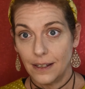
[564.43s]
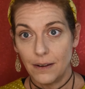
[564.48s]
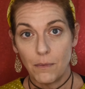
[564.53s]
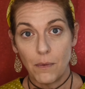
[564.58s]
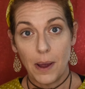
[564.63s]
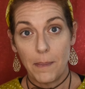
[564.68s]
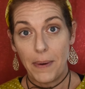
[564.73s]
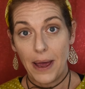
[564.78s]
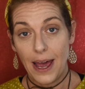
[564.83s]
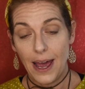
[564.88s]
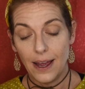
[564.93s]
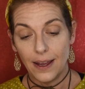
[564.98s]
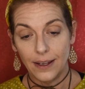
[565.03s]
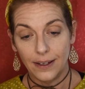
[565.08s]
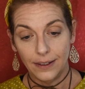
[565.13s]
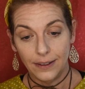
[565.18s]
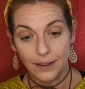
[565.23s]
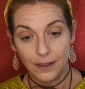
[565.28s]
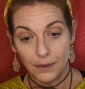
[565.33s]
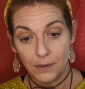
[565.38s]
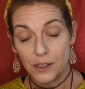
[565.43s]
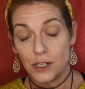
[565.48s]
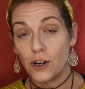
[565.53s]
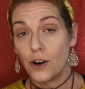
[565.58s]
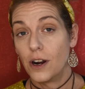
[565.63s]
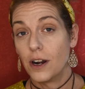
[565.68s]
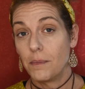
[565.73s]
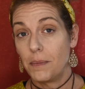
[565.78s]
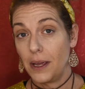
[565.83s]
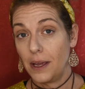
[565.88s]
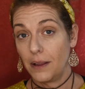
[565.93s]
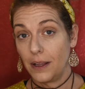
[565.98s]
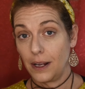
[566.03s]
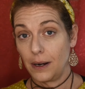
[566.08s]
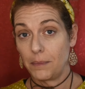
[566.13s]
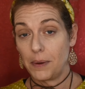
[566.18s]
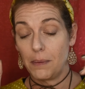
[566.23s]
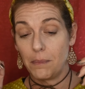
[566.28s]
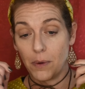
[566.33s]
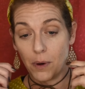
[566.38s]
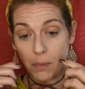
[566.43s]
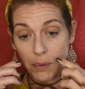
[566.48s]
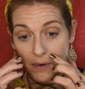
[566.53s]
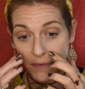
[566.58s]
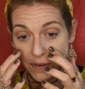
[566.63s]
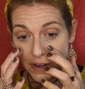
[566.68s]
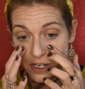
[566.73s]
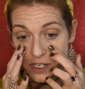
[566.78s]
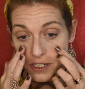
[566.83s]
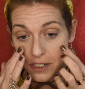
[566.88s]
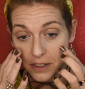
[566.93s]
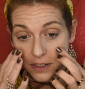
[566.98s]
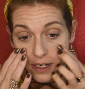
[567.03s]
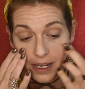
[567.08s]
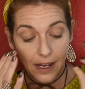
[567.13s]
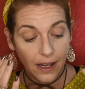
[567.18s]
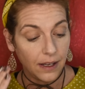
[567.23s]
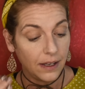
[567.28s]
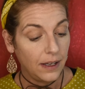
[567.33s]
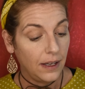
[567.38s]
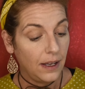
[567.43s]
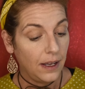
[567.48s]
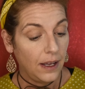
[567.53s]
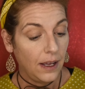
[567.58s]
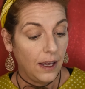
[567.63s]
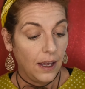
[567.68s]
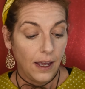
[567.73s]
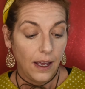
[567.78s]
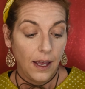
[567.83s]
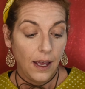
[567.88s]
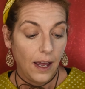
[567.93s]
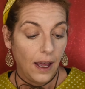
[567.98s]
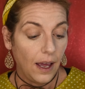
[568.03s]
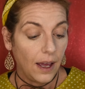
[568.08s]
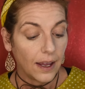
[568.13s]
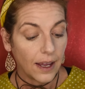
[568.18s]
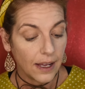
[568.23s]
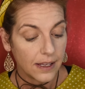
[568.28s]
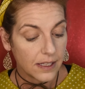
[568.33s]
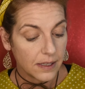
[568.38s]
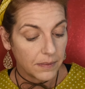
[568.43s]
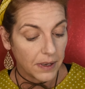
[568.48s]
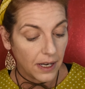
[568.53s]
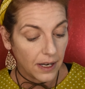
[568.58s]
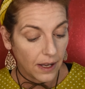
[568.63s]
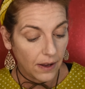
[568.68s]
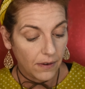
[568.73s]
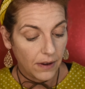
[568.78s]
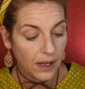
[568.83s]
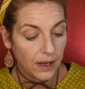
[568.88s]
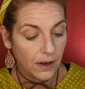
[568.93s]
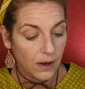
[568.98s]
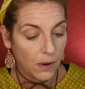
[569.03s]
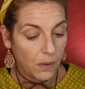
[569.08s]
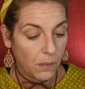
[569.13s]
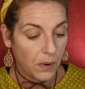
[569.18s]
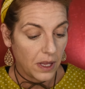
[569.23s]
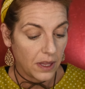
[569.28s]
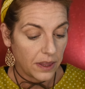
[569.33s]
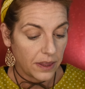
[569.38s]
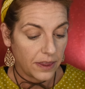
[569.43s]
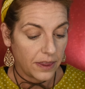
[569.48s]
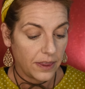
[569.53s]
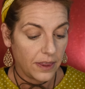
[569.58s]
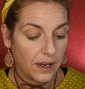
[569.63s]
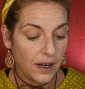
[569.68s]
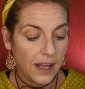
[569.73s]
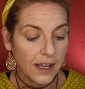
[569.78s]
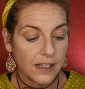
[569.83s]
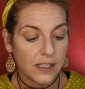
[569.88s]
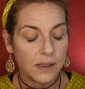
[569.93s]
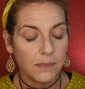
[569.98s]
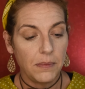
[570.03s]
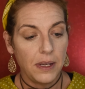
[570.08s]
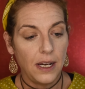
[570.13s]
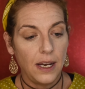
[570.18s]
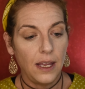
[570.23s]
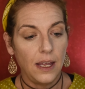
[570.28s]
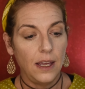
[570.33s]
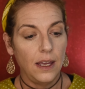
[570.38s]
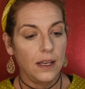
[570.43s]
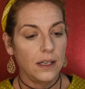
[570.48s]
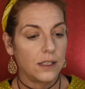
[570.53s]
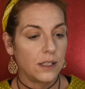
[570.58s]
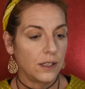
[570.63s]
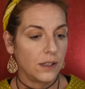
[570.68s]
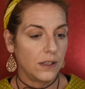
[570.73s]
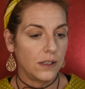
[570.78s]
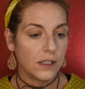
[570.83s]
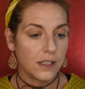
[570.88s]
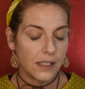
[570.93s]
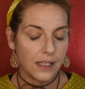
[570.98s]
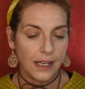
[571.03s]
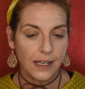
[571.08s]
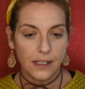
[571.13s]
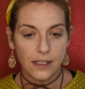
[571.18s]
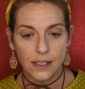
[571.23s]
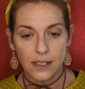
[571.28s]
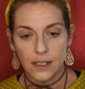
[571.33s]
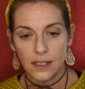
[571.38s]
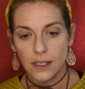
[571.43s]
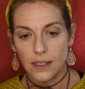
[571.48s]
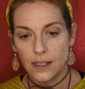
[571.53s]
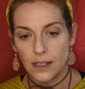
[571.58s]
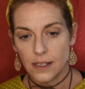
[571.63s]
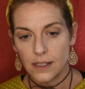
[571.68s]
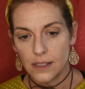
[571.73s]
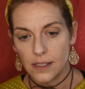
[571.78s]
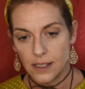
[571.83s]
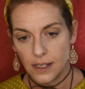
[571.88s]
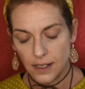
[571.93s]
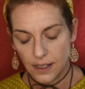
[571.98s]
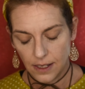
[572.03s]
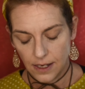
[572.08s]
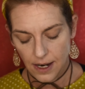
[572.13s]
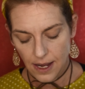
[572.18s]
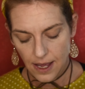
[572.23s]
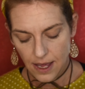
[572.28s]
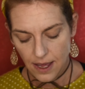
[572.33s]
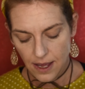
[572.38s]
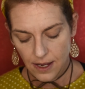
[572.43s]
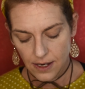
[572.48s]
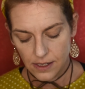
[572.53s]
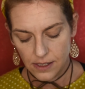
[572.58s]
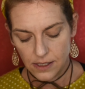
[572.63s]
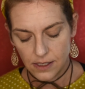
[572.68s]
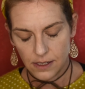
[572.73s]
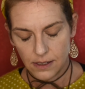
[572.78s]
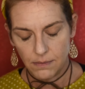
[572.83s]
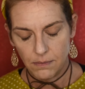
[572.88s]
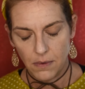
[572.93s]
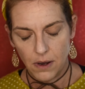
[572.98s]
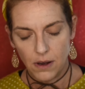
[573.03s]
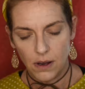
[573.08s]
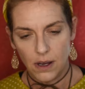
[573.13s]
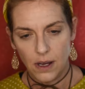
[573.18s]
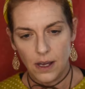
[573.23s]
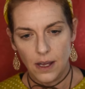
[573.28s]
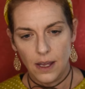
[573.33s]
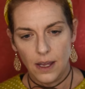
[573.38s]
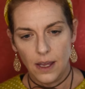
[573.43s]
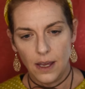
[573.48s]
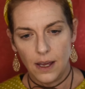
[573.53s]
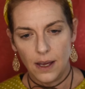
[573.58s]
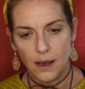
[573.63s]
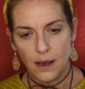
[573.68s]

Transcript: we're back. We're trying to be a little bit more professional now. Okay, so I'm going to go in with the next mini to set the concealer and my